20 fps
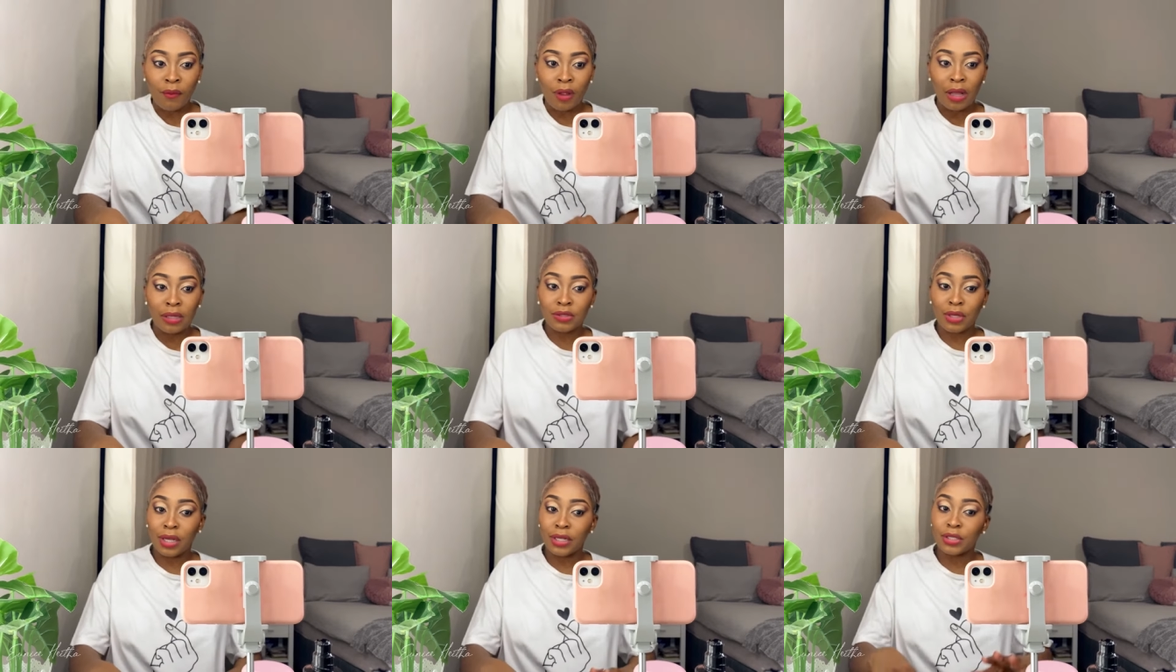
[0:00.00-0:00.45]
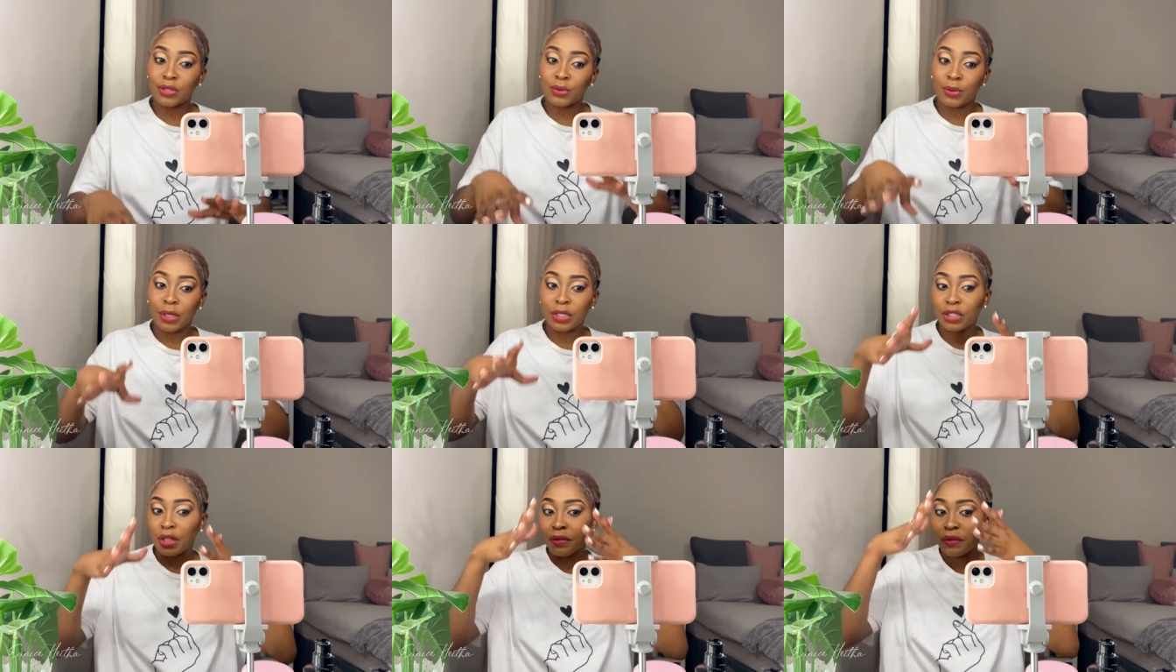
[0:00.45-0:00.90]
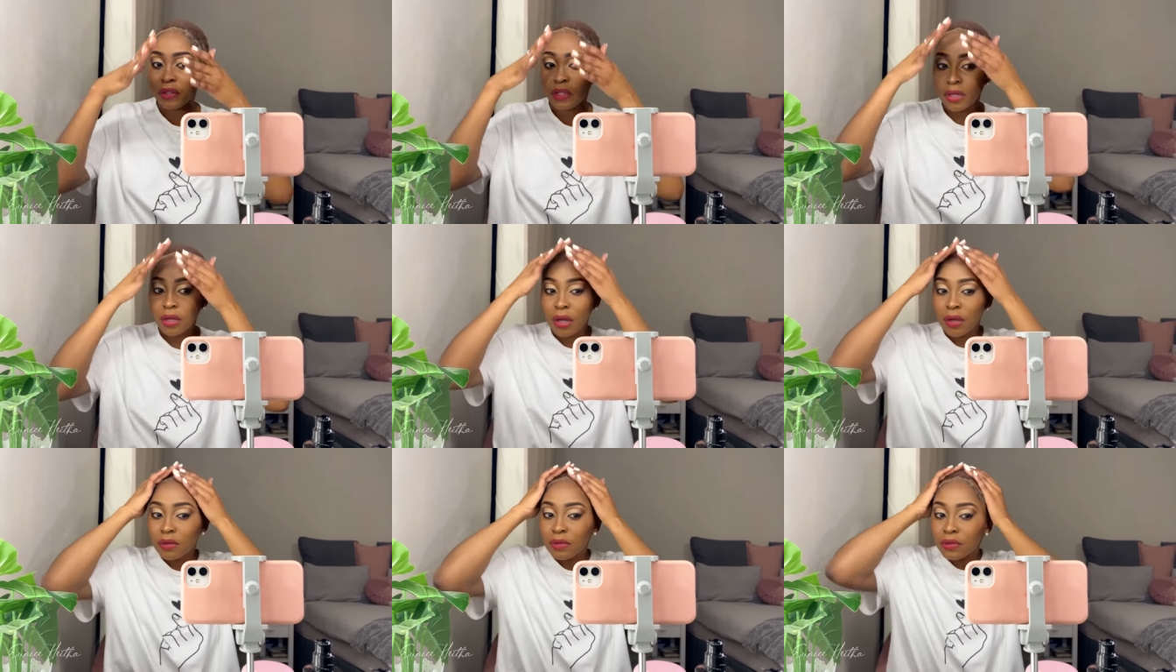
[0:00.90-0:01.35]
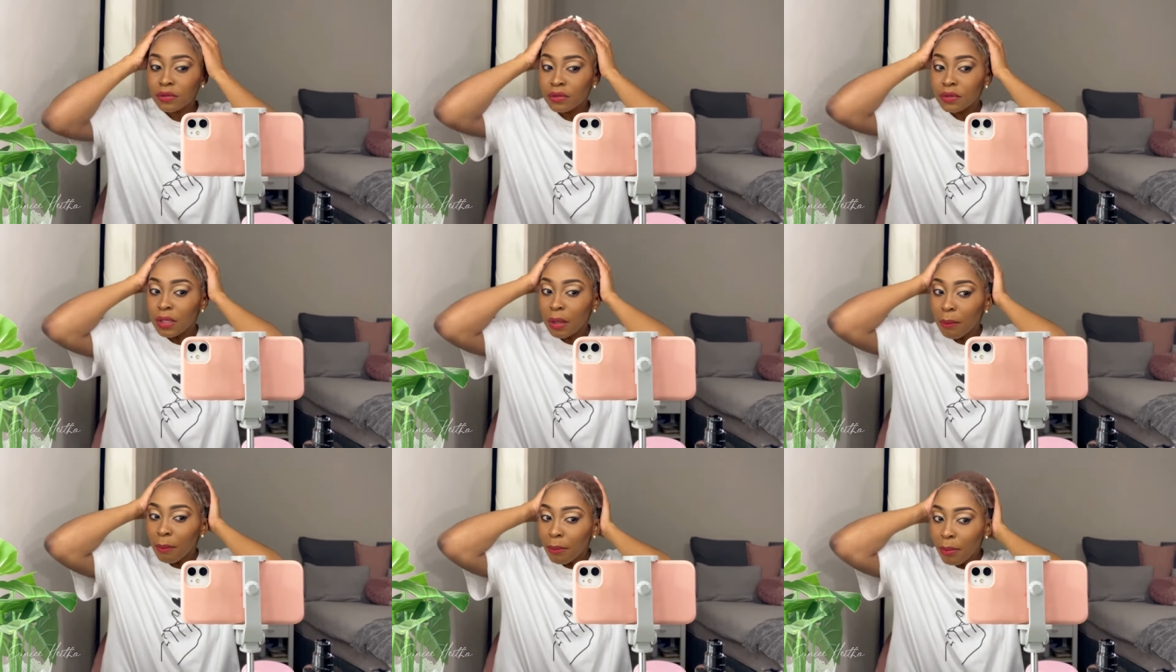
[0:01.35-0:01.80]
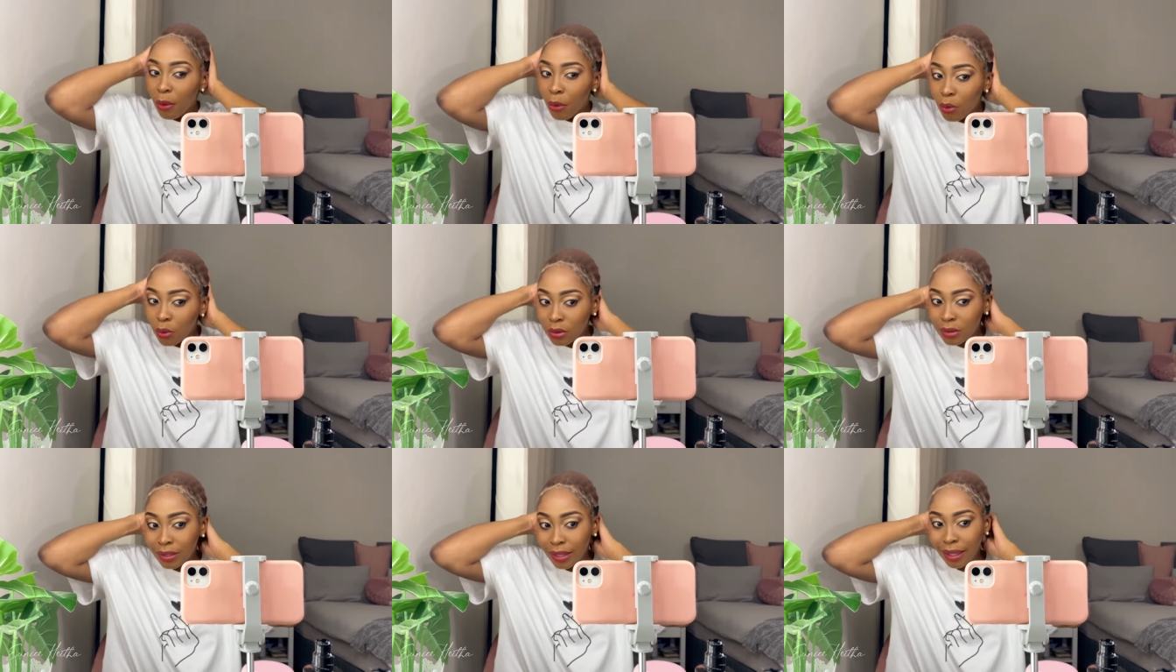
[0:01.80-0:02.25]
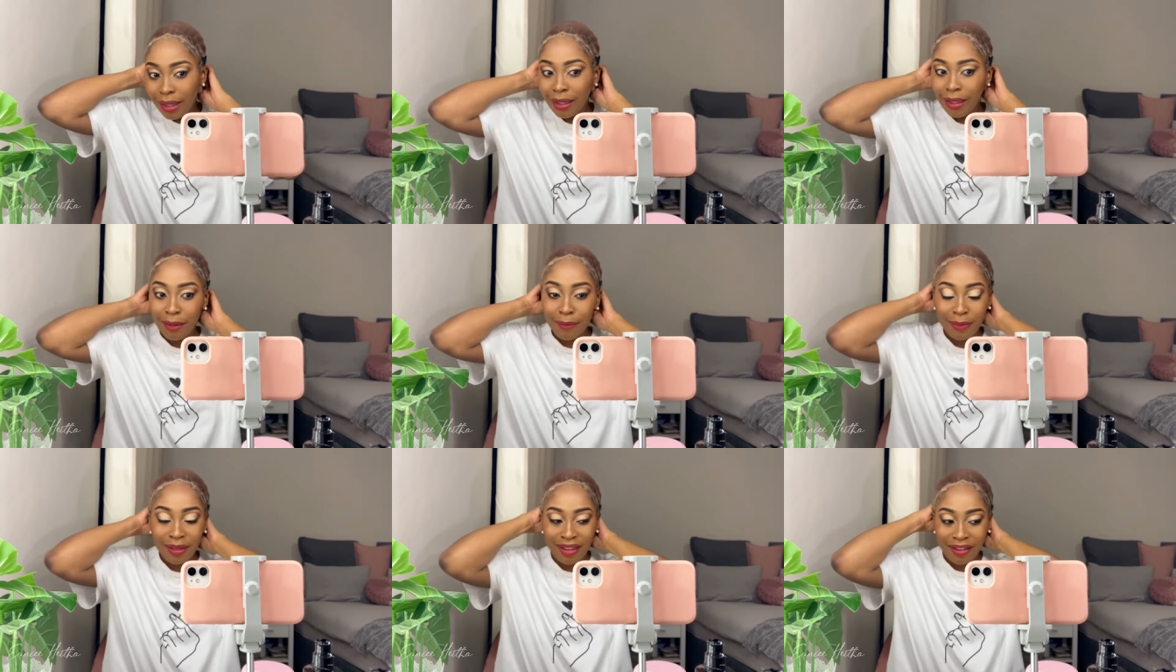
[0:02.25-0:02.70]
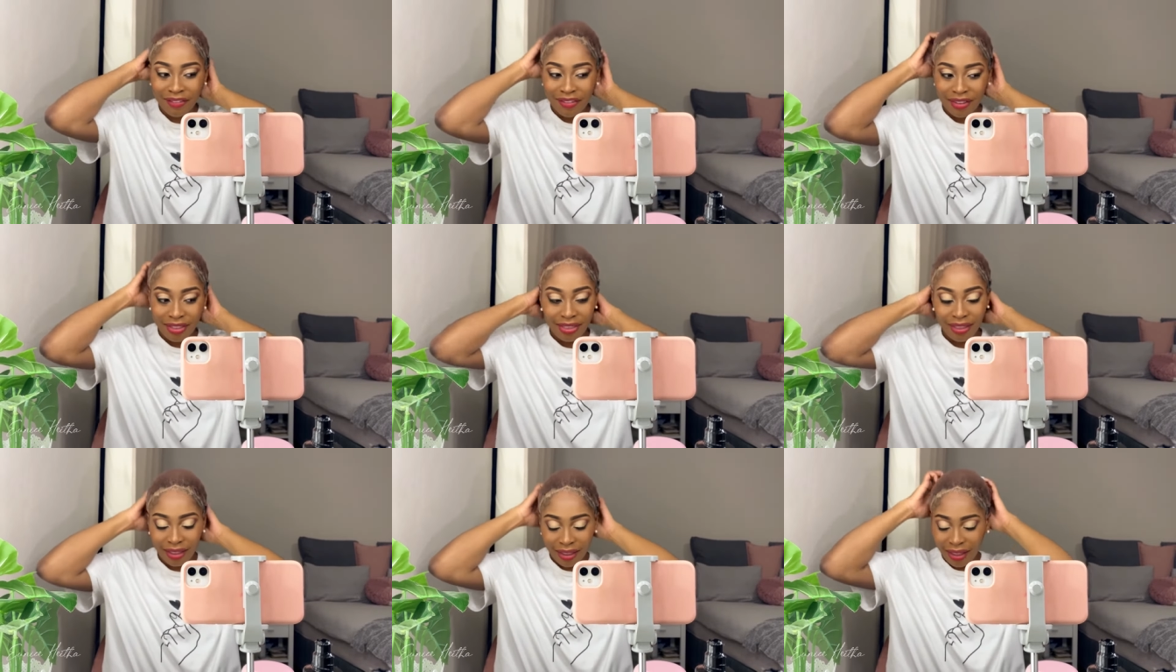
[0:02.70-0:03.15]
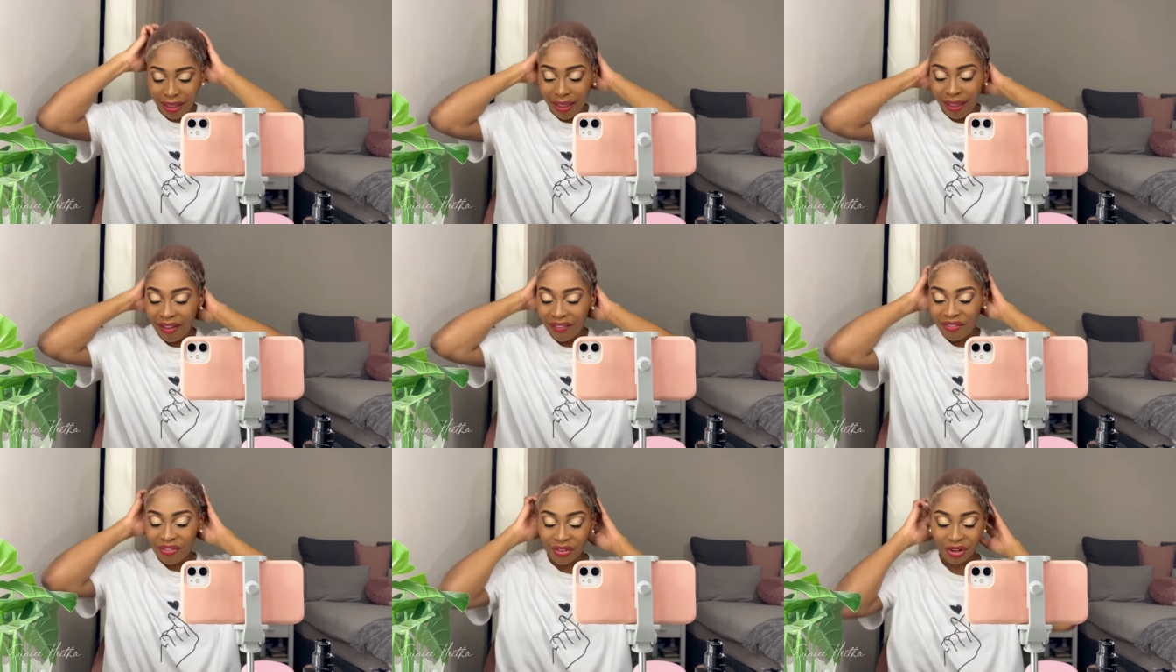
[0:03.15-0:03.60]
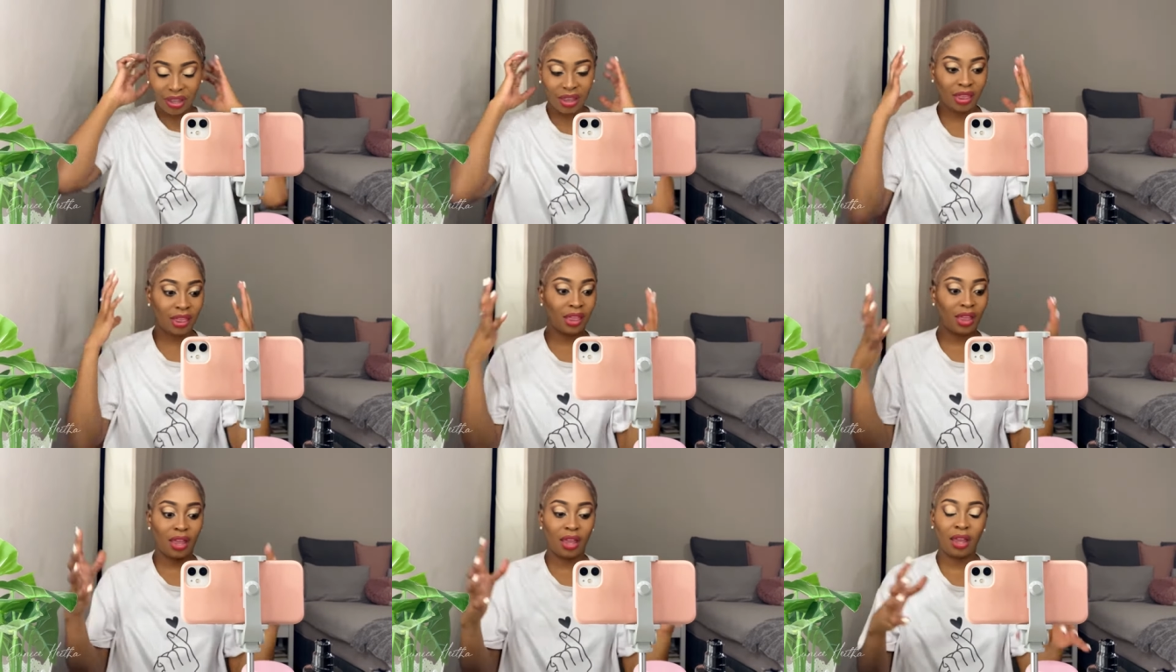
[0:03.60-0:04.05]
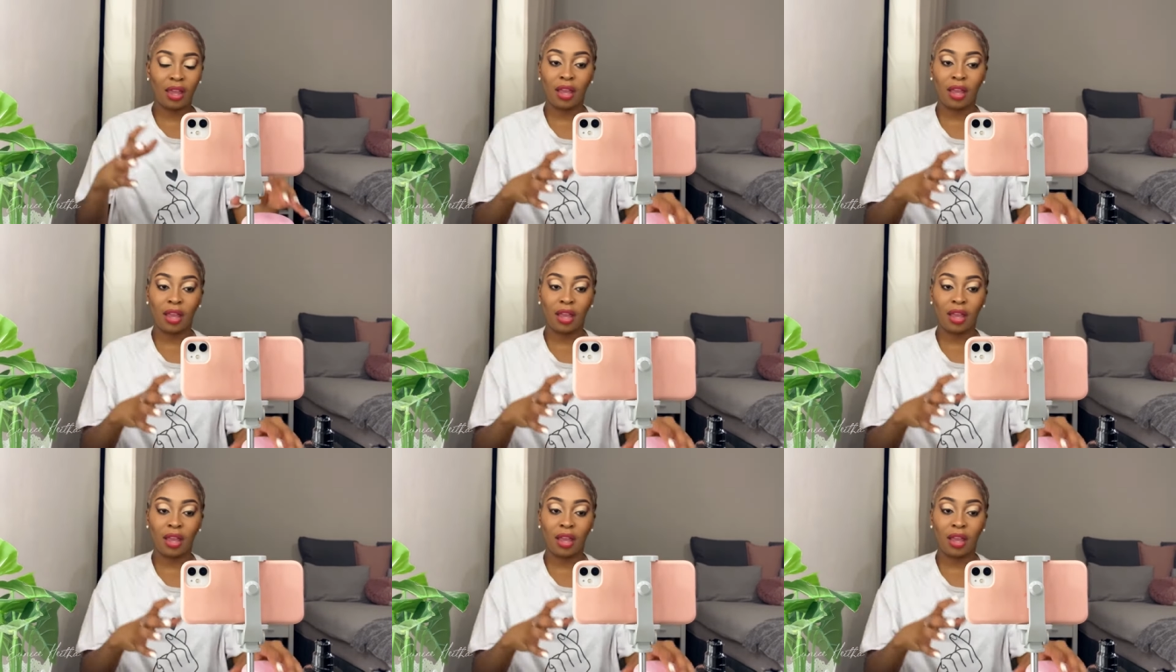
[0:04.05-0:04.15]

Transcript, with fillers: So I need to wash everything off. The bold cap, everything, everything.